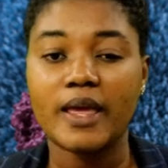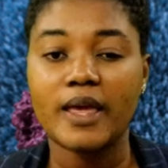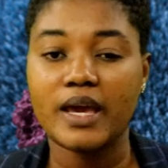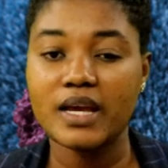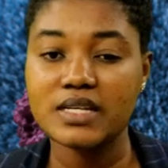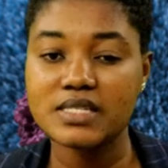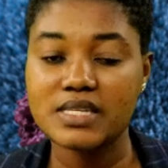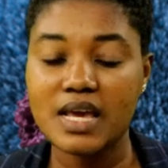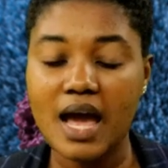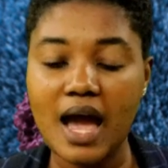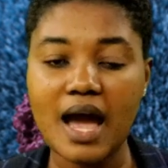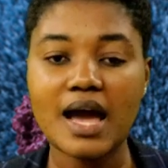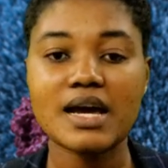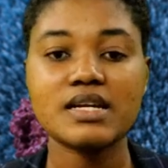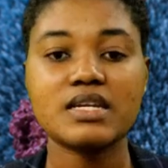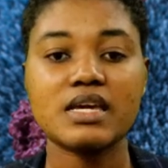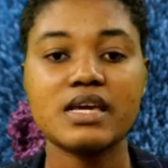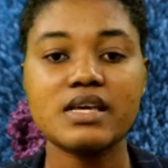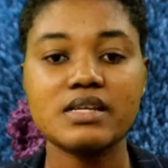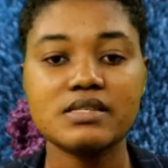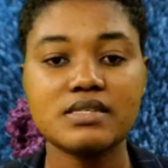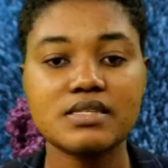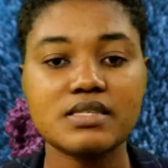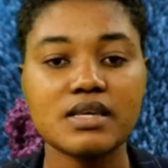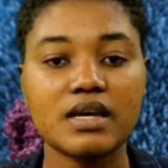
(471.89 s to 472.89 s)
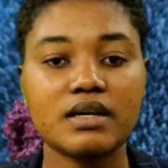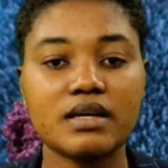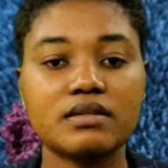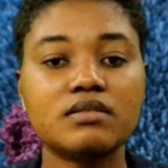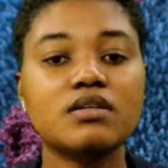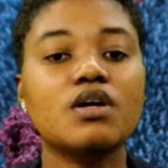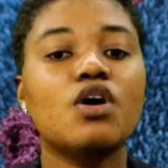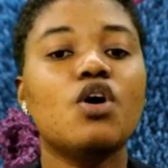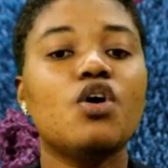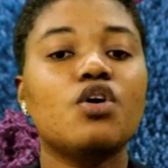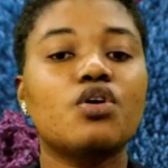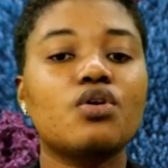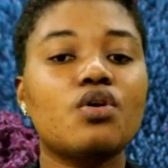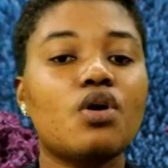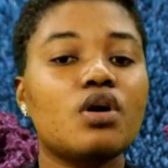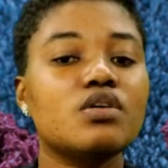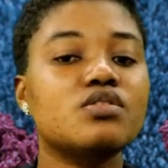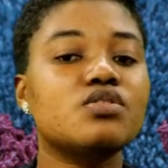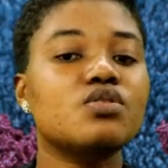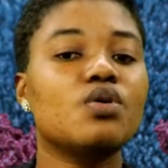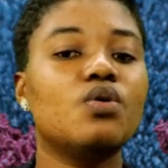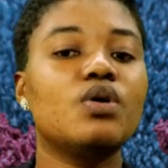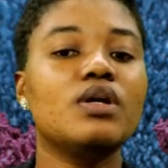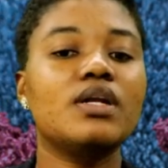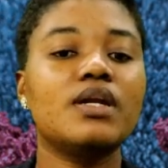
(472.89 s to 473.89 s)
It's hard, he said,
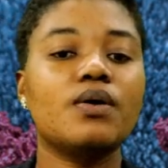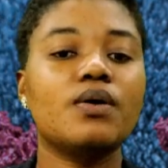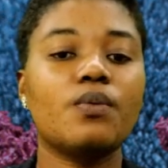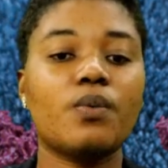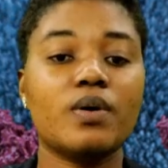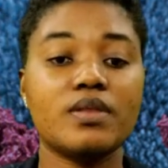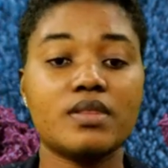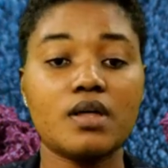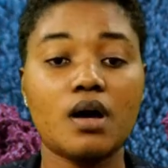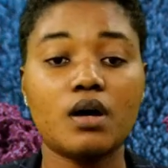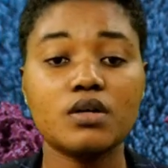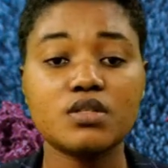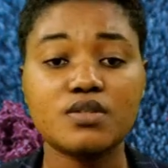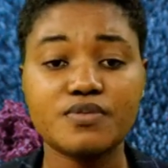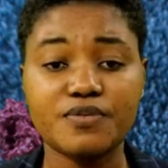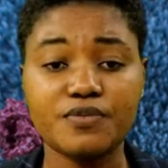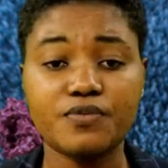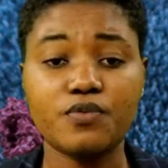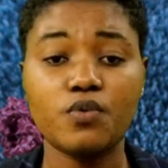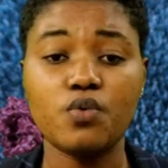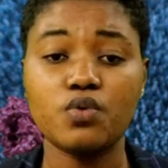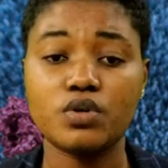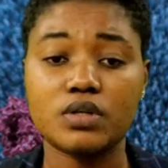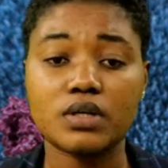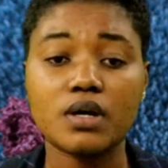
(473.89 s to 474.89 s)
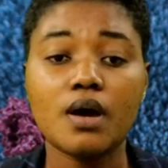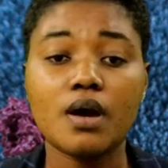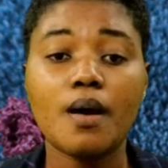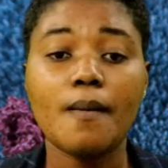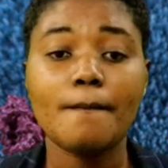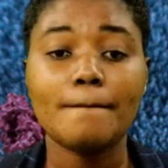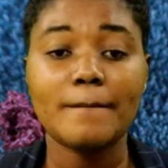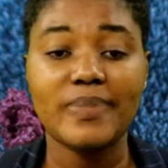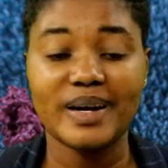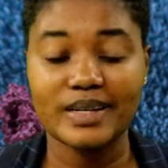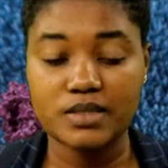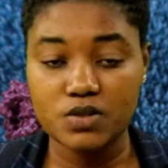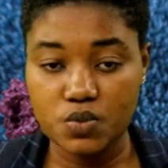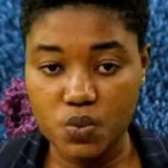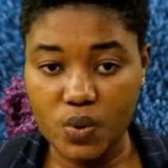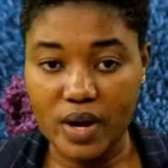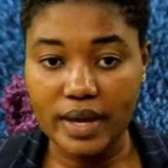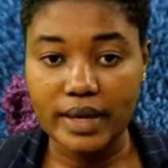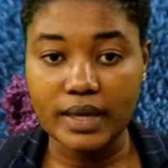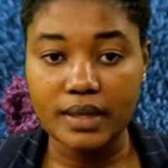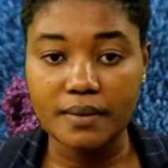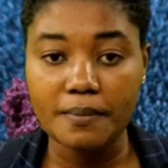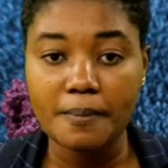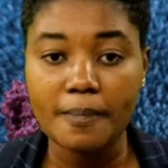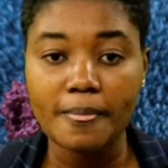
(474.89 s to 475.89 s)
not only without food, but
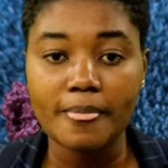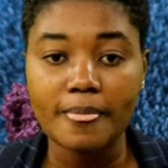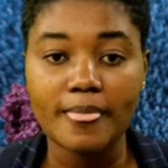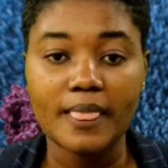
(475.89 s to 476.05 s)
work.